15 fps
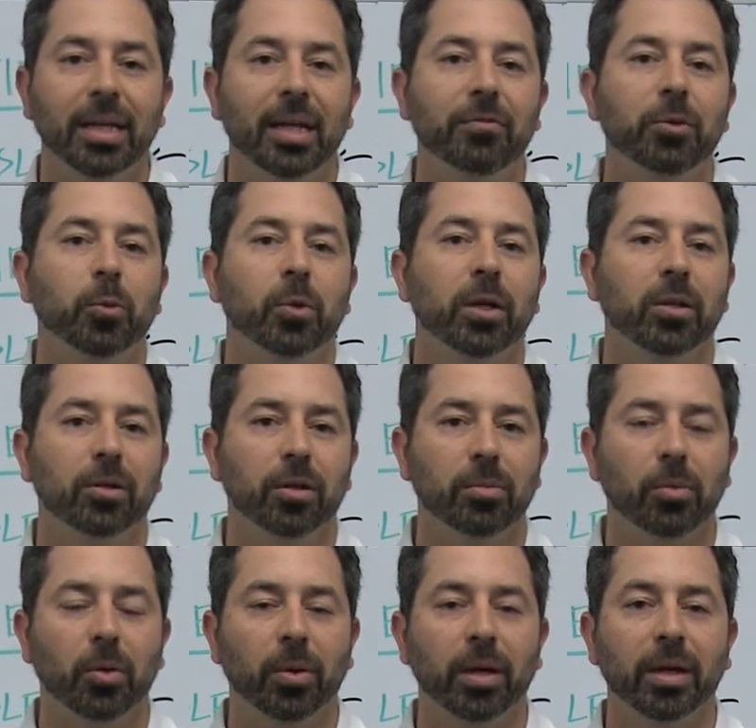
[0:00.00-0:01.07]
If you want to
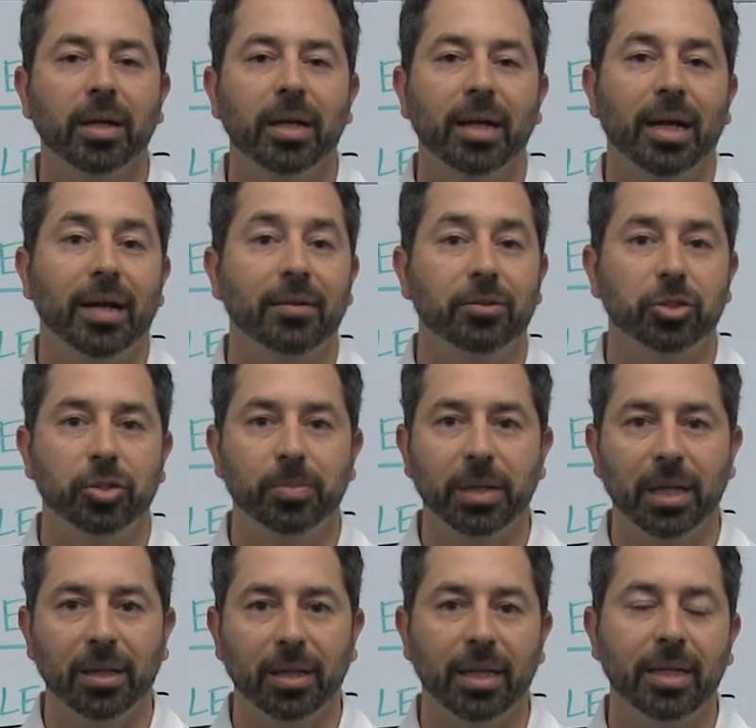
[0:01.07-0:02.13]
learn more, there should
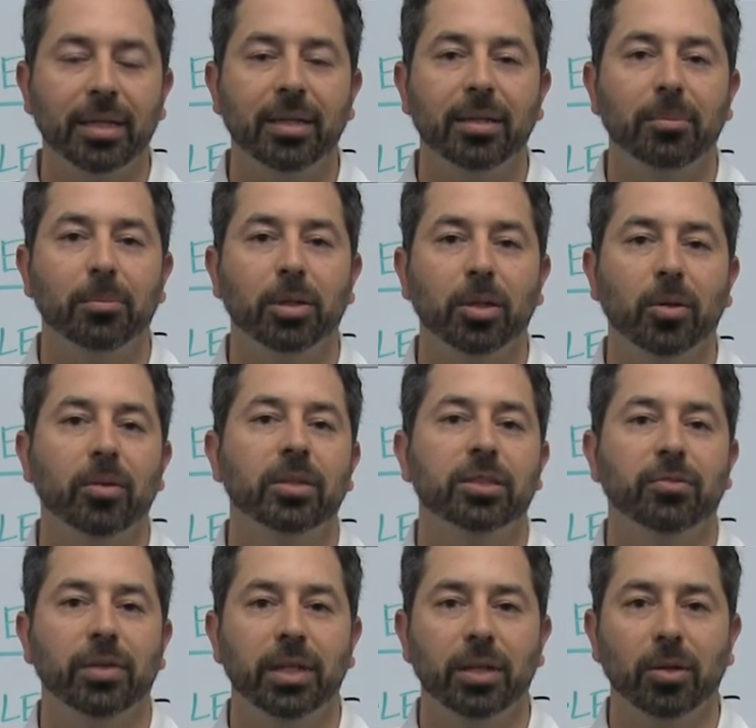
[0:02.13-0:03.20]
be a link below
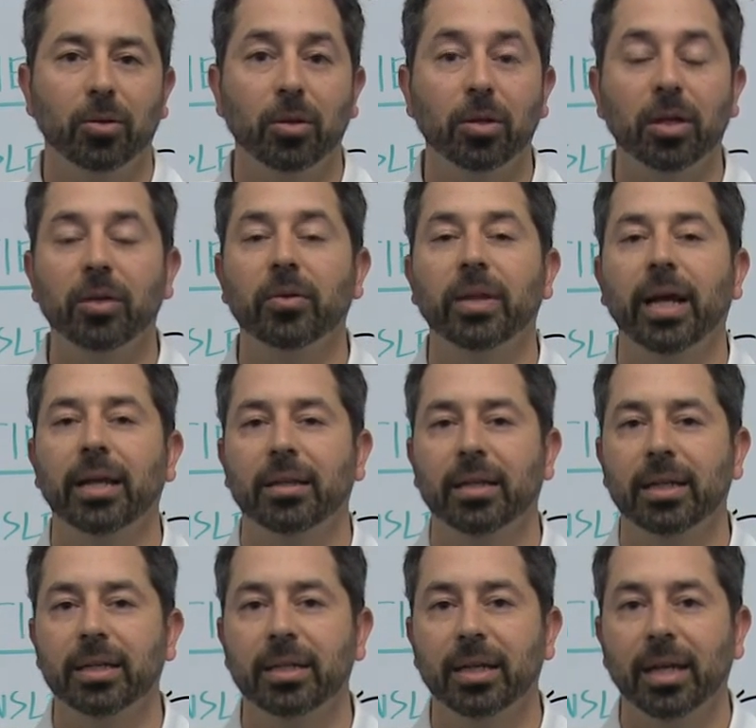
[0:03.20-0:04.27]
this video. Click on that
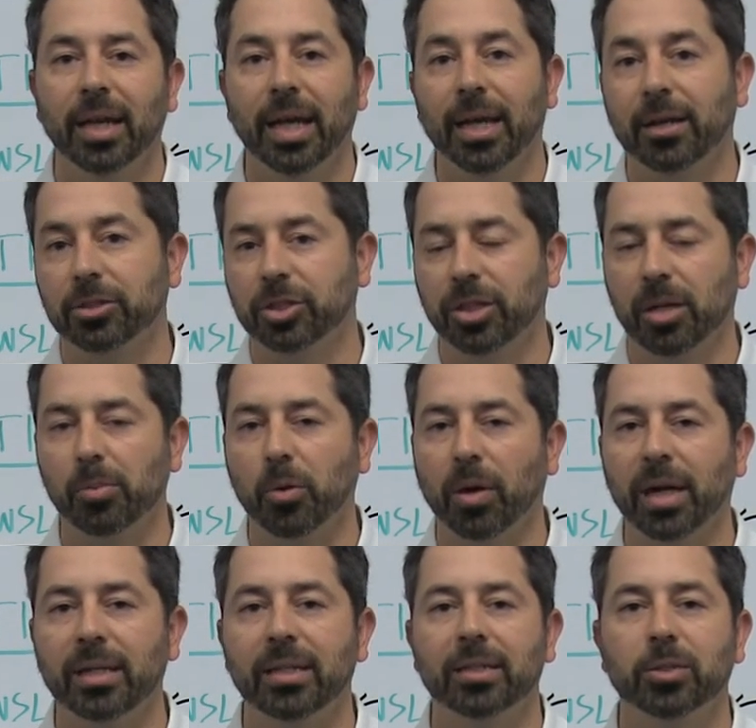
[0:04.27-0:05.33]
link and I'll share
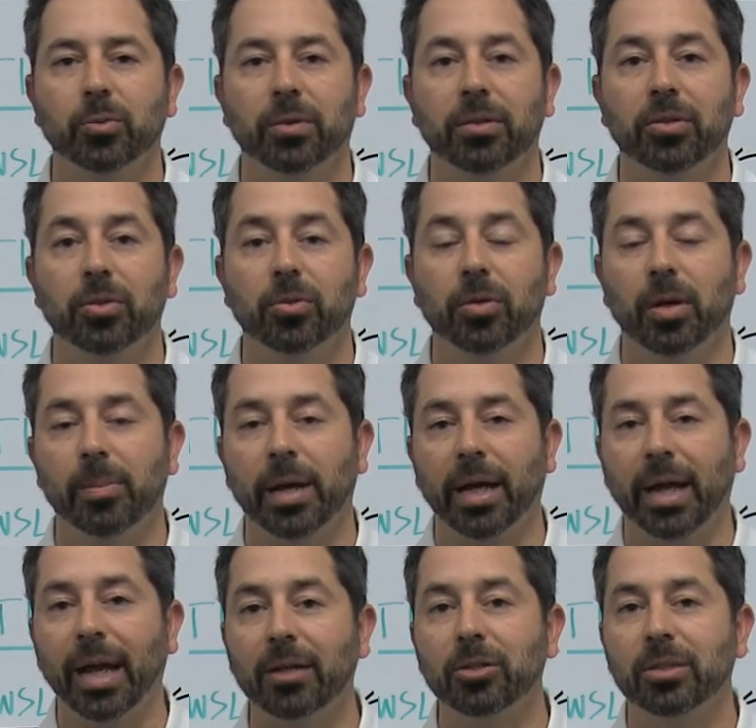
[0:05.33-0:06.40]
more ideas with you
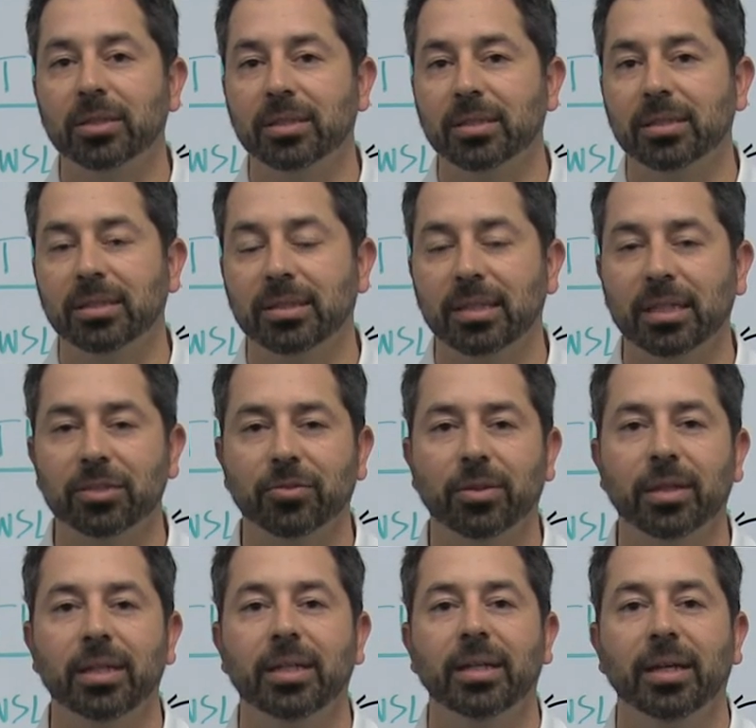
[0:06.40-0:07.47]
about you can
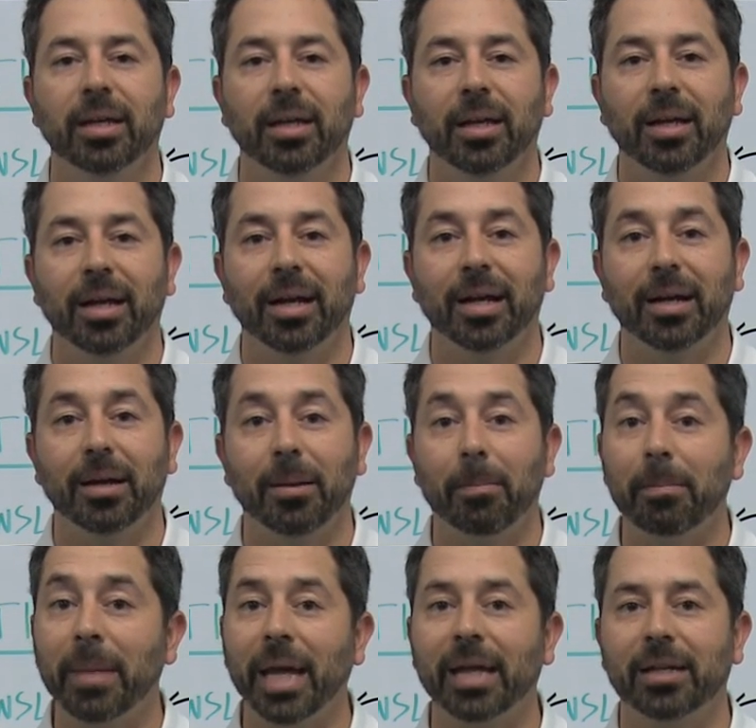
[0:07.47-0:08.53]
successfully
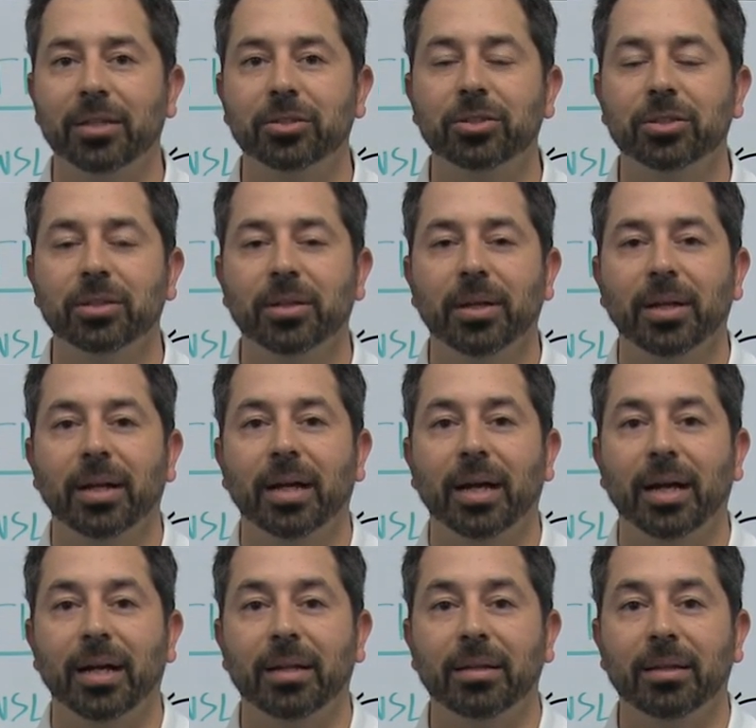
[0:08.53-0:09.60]
manage
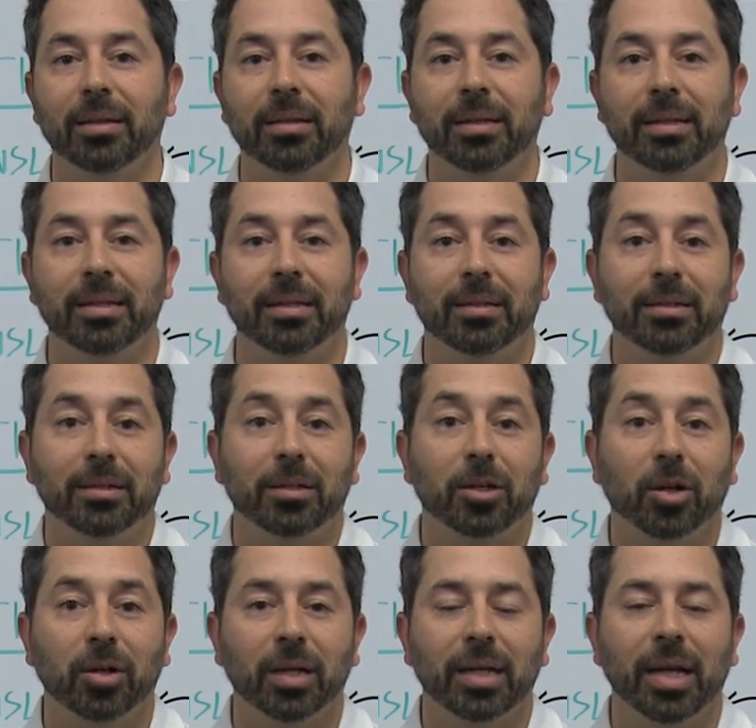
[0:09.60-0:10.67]
the
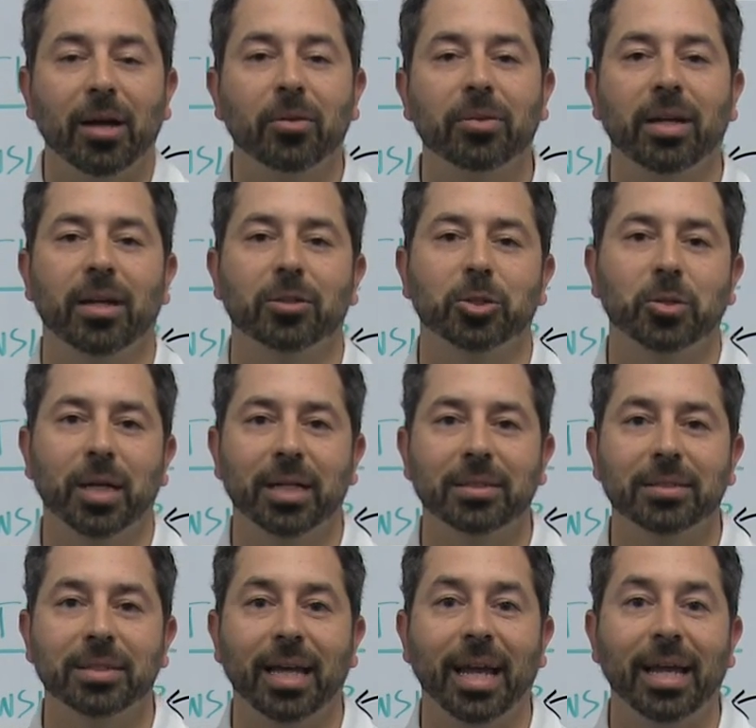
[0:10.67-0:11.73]
current healthcare
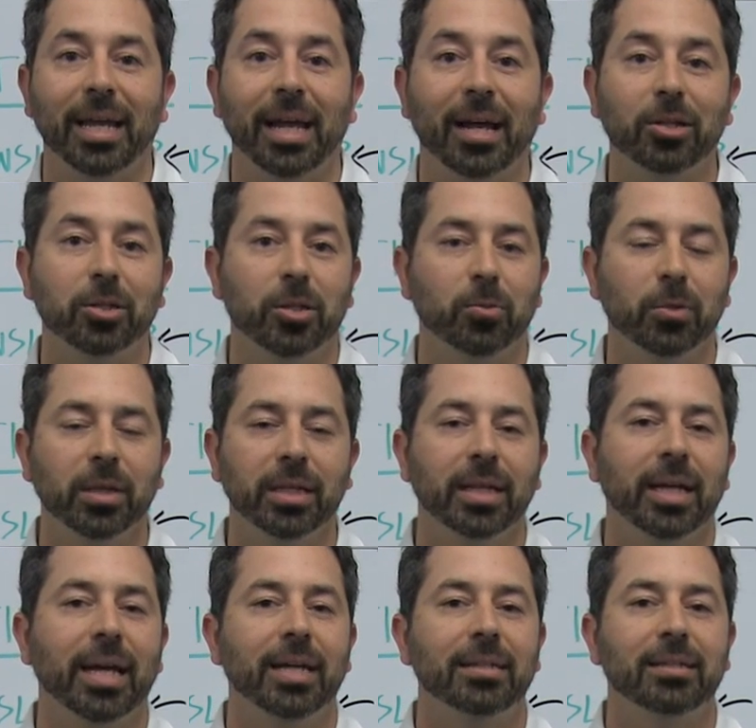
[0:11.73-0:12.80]
trends and how you can really
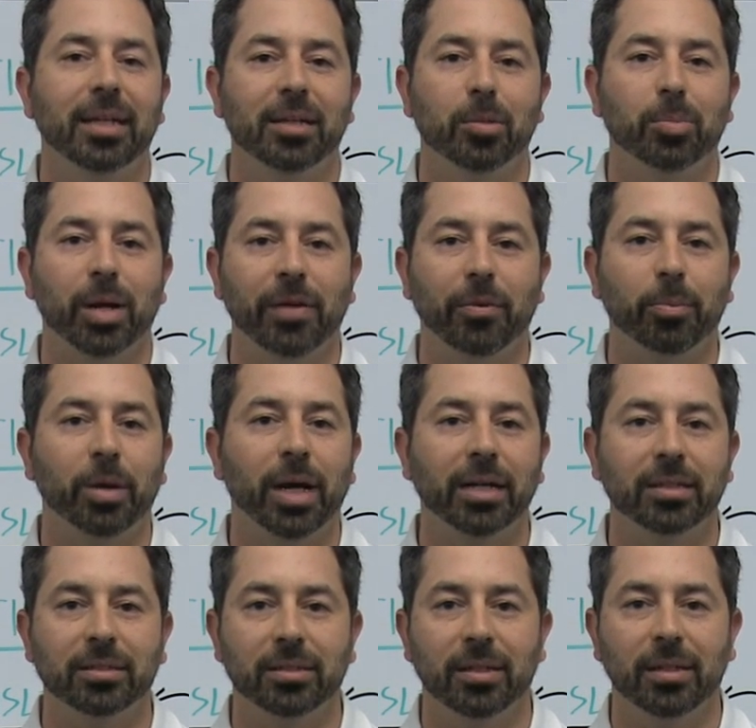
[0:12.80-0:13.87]
get ahead, take your private
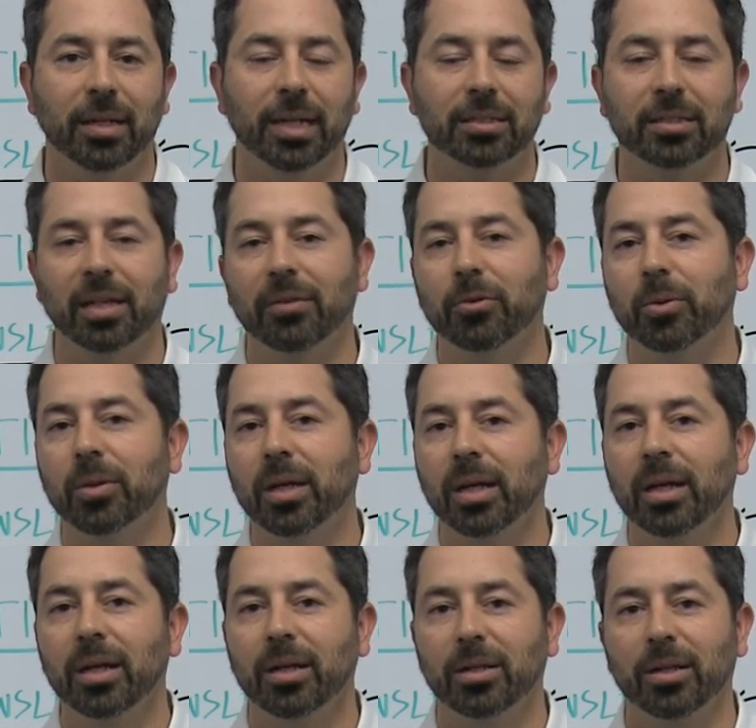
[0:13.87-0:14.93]
practice to the next level.
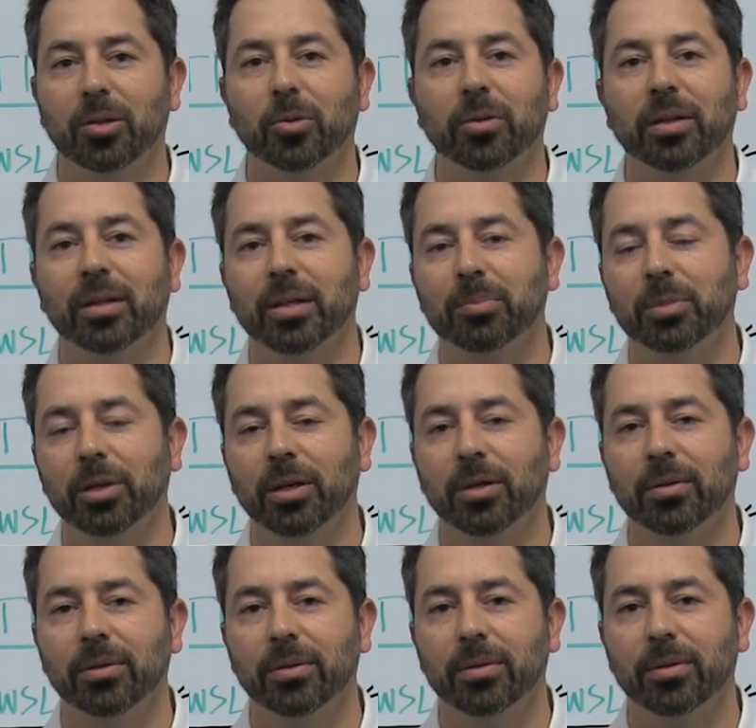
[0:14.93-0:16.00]
Click on the link below.